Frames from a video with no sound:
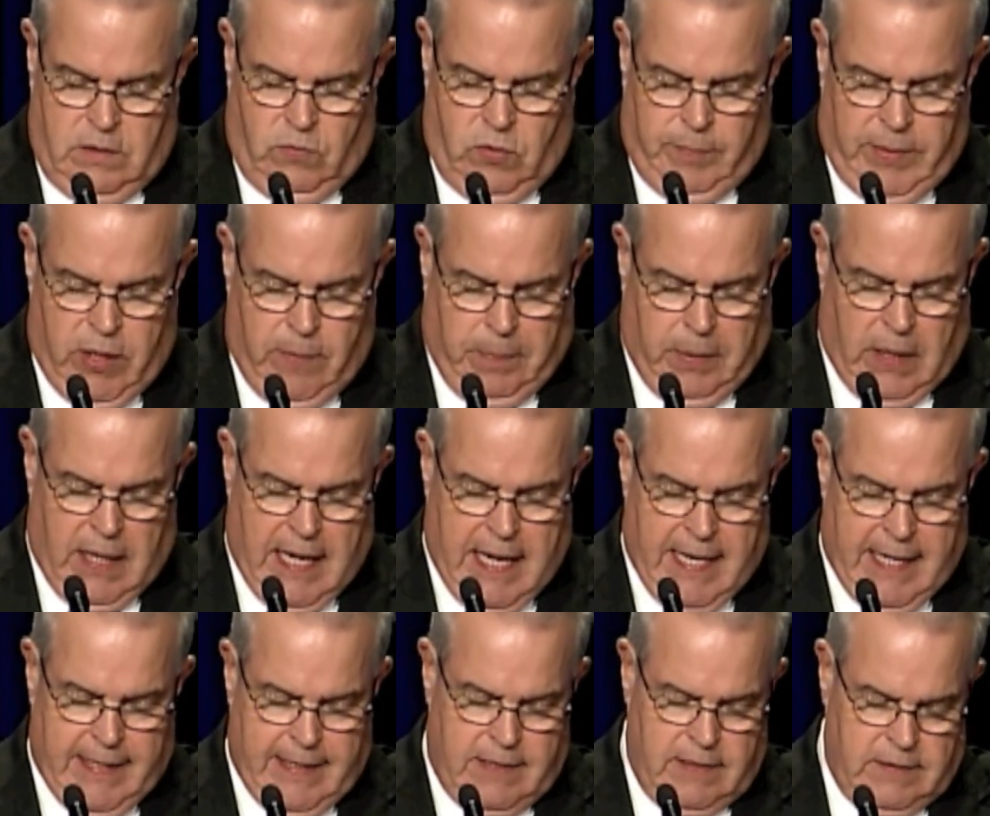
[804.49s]
will be
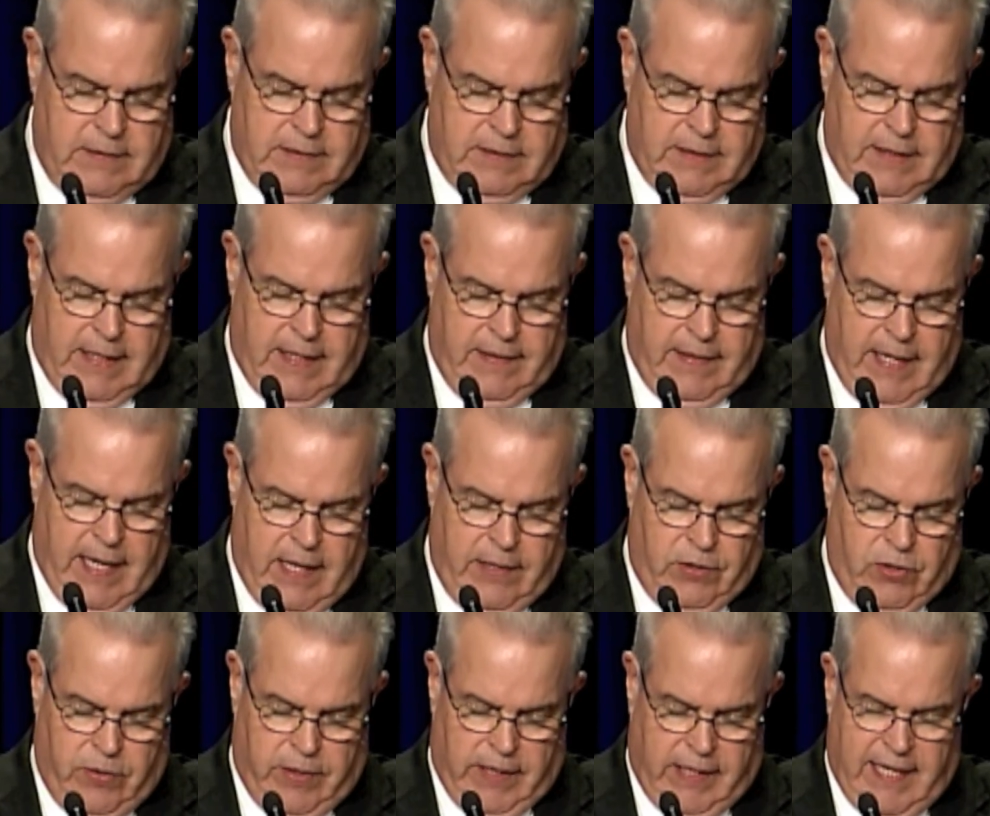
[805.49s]
applied, and
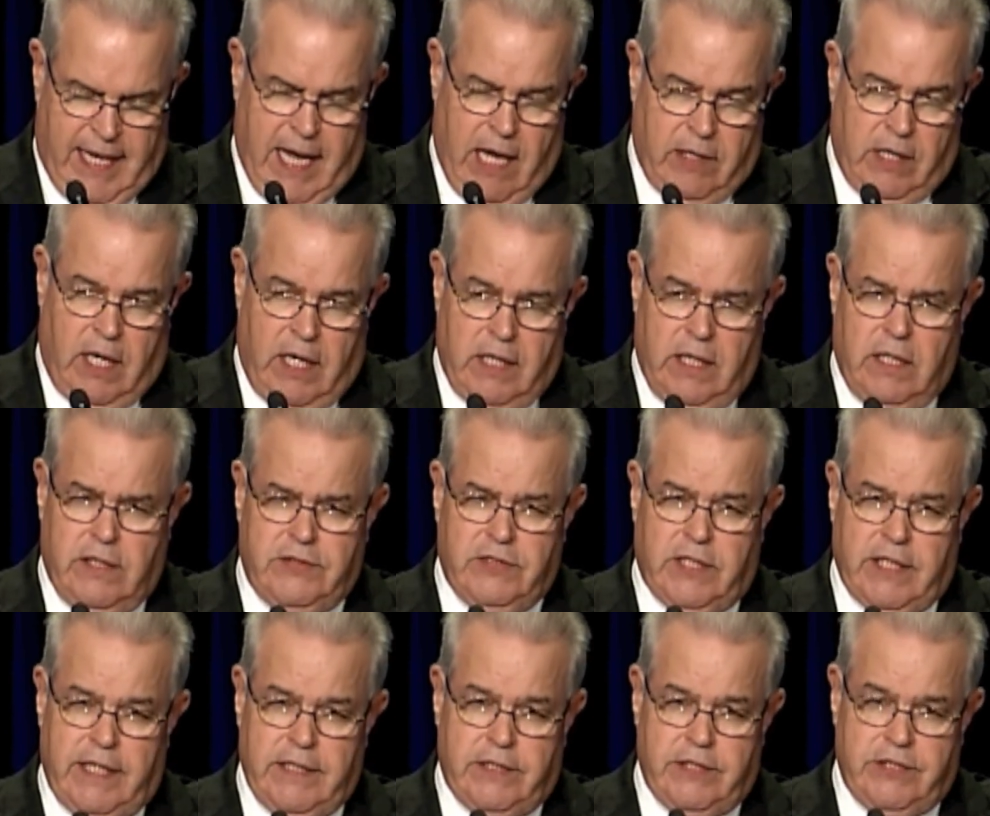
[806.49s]
that you can count on us
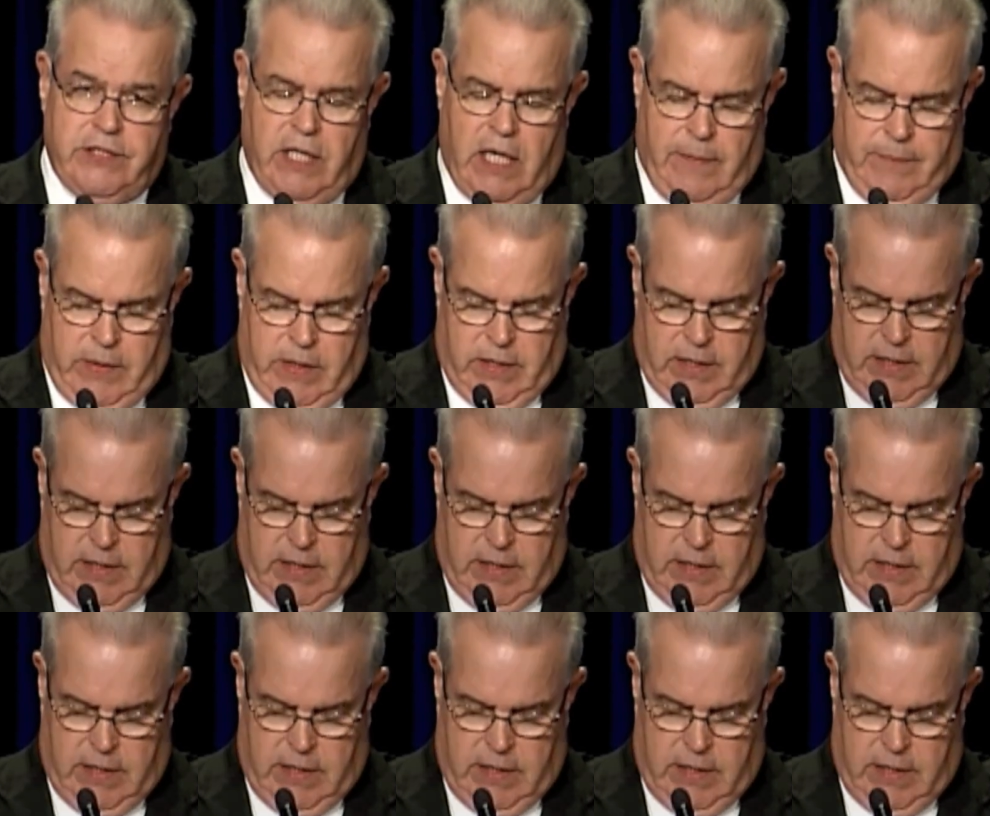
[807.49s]
to get the job